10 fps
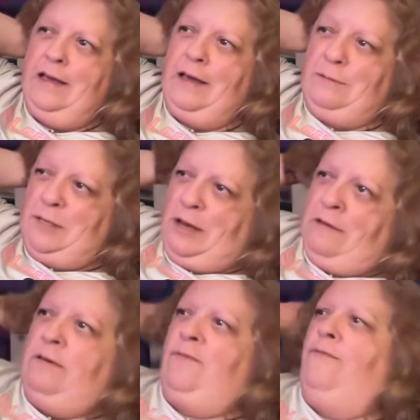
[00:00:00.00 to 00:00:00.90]
I'm
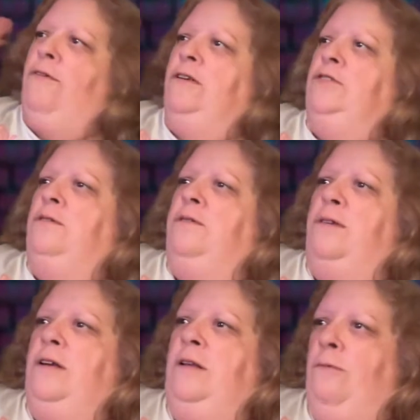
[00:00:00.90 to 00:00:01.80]
stuck with 4 to
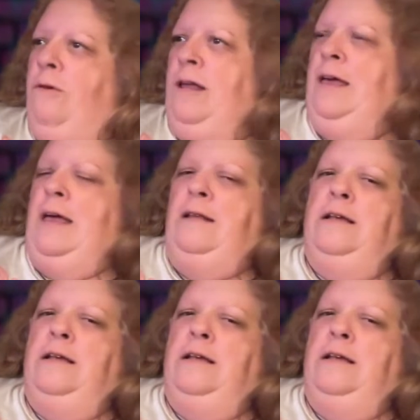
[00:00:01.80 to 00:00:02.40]
12:30 in the morning again.